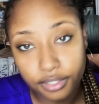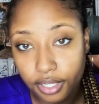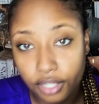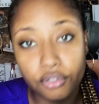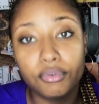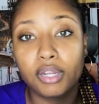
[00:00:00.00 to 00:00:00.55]
it
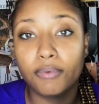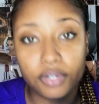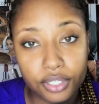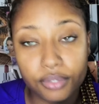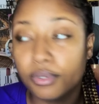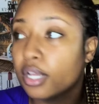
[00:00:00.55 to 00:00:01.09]
do what it want to
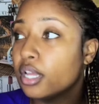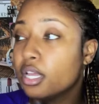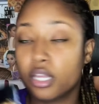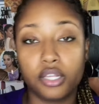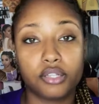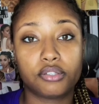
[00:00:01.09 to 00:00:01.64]
do.
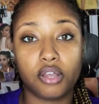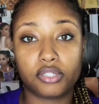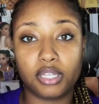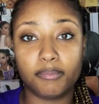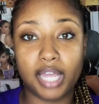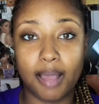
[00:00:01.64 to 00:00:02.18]
So
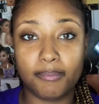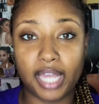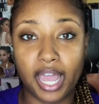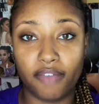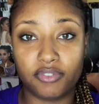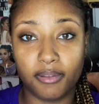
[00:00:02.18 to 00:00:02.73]
sometimes I
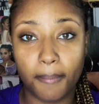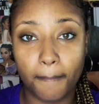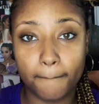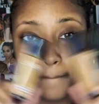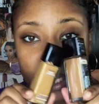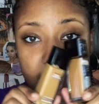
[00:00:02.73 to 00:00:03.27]
have to
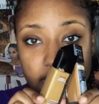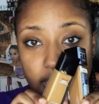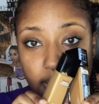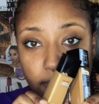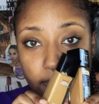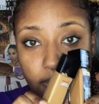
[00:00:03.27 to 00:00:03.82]
mix
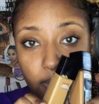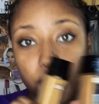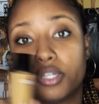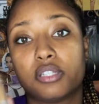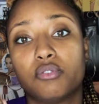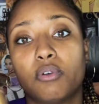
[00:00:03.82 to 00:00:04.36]
them, which
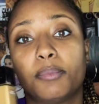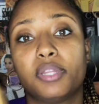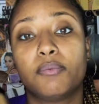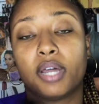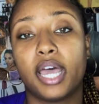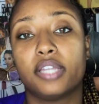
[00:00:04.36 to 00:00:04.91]
is normally
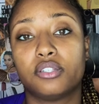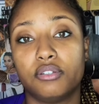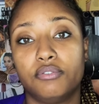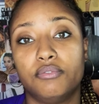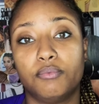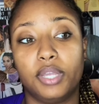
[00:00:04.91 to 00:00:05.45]
what I
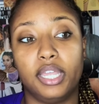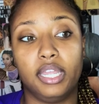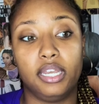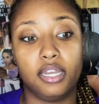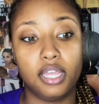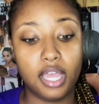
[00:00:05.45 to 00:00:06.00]
do
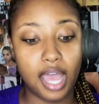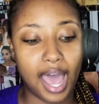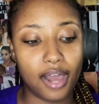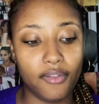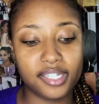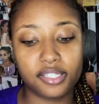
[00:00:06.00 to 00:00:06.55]
when I
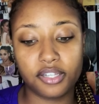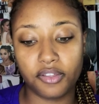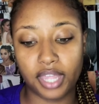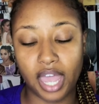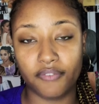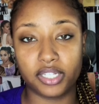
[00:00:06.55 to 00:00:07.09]
don't necessarily
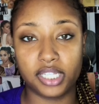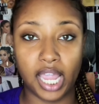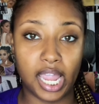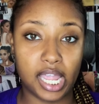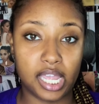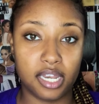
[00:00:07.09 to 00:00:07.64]
have a
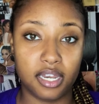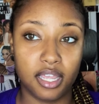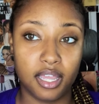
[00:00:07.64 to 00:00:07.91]
tan,